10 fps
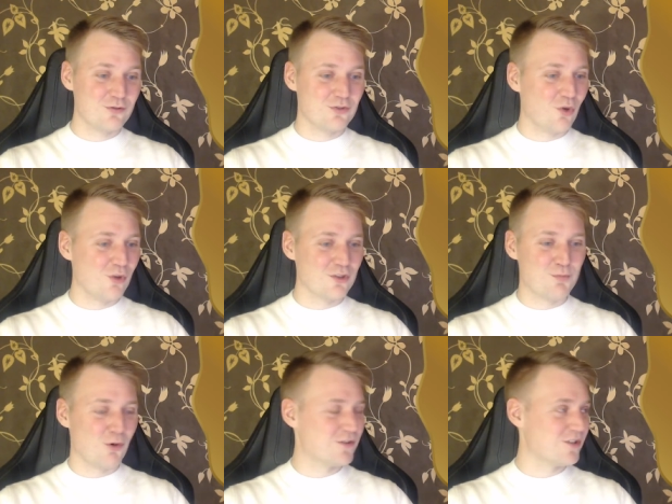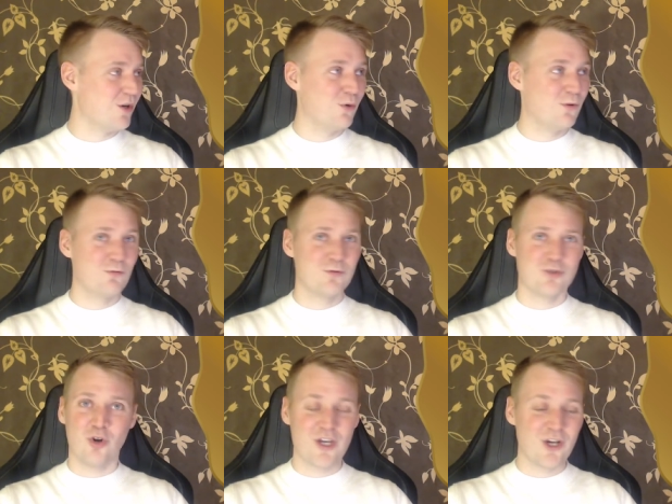solo sports, go
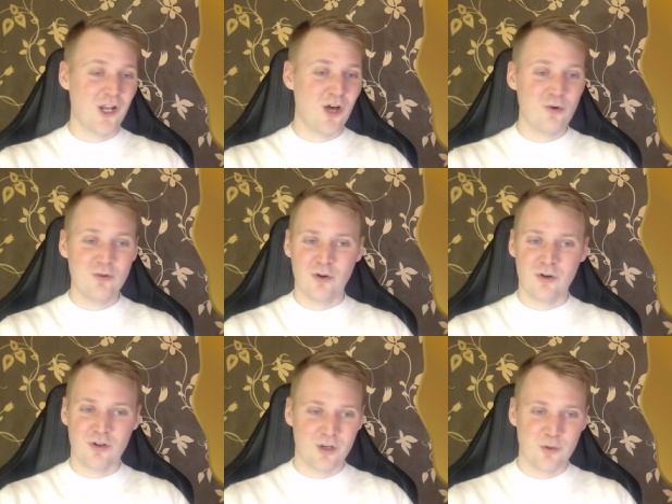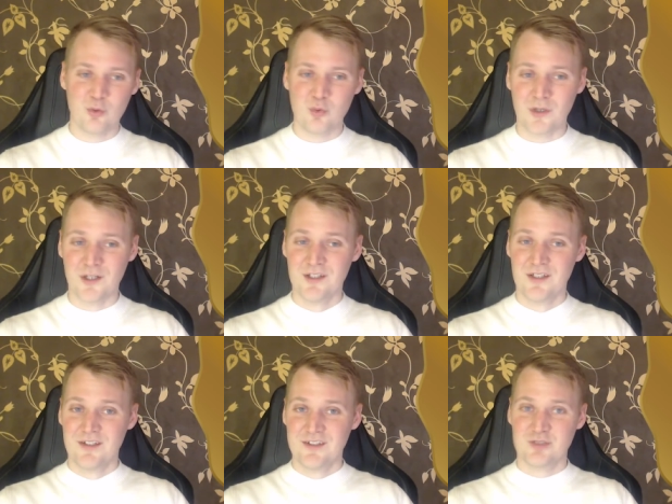jogging alone or go
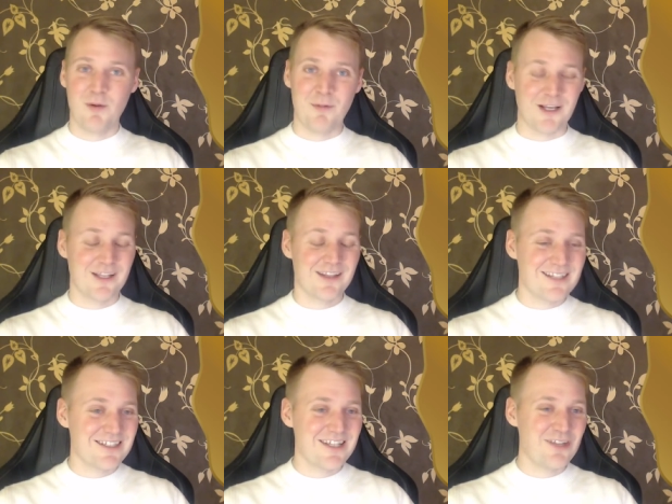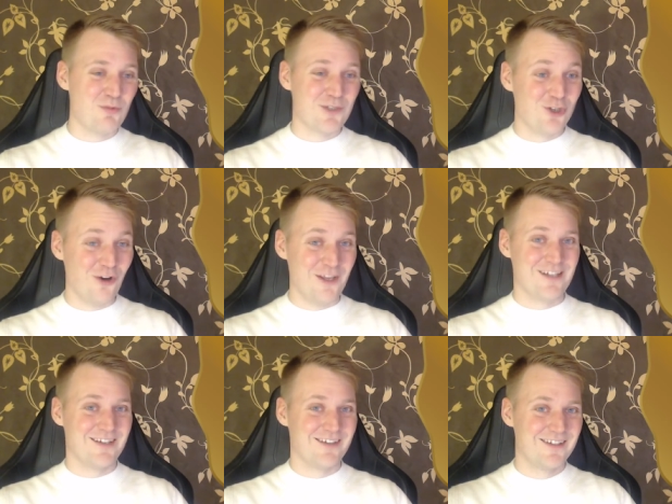swimming. It doesn't need to be
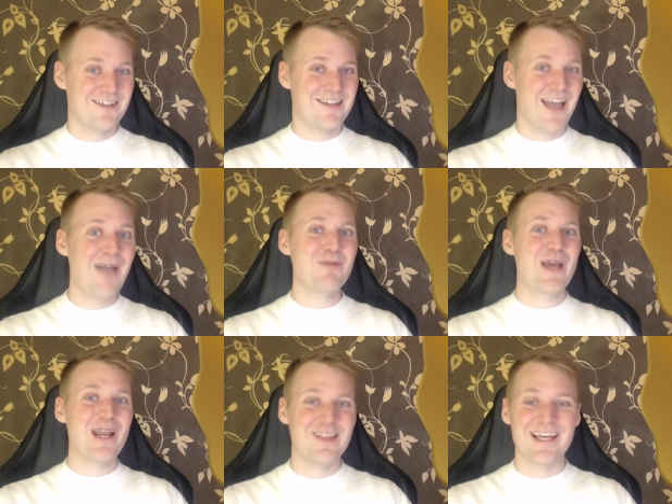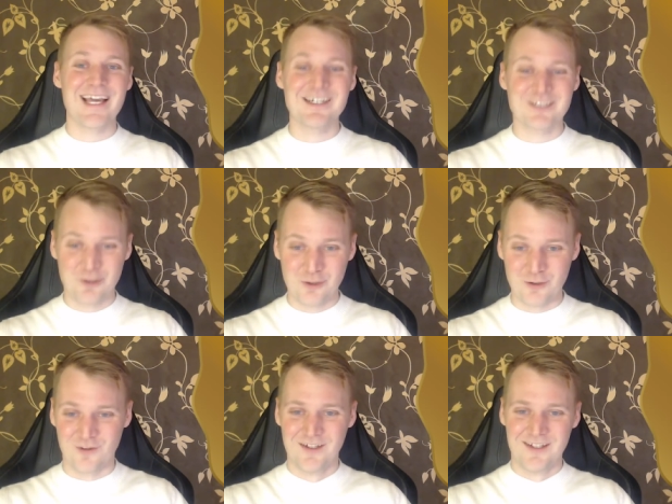jogging. It can be anything else too.
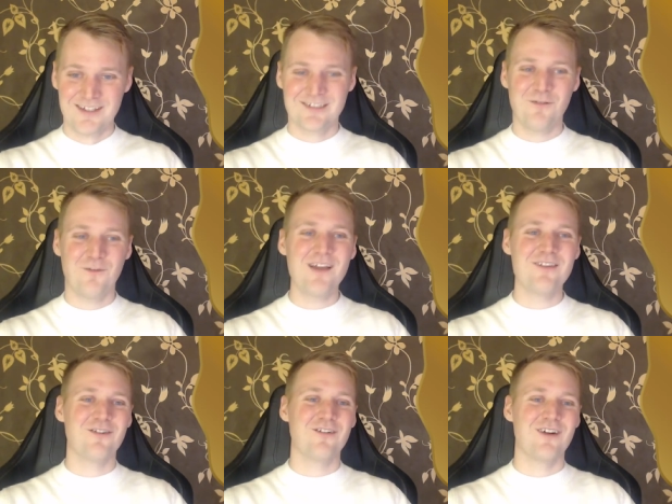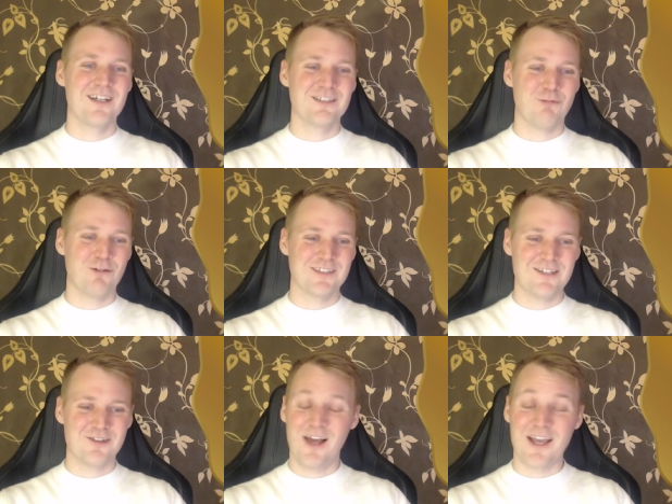So find your sports
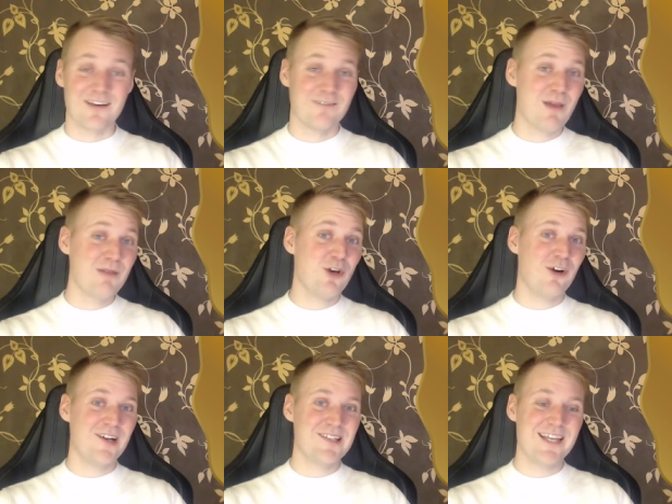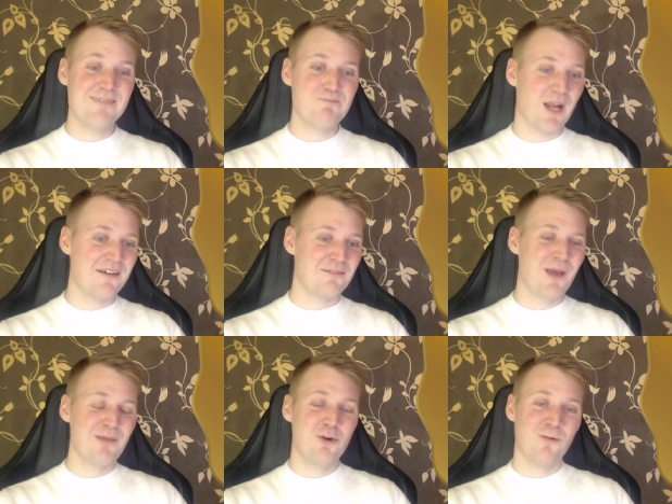that you like. Maybe you're a team player.
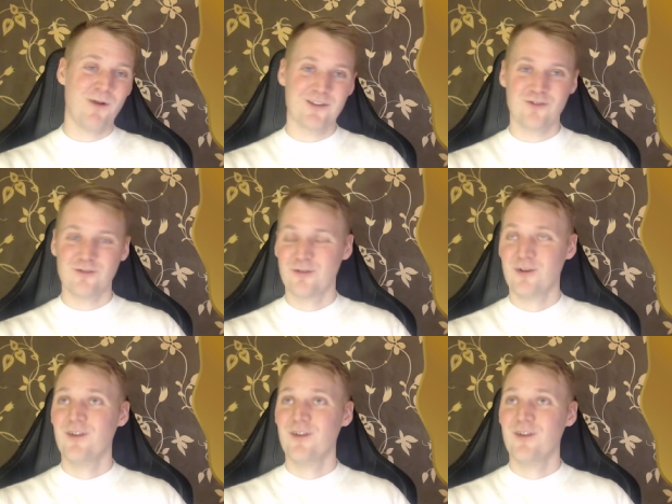Maybe you want to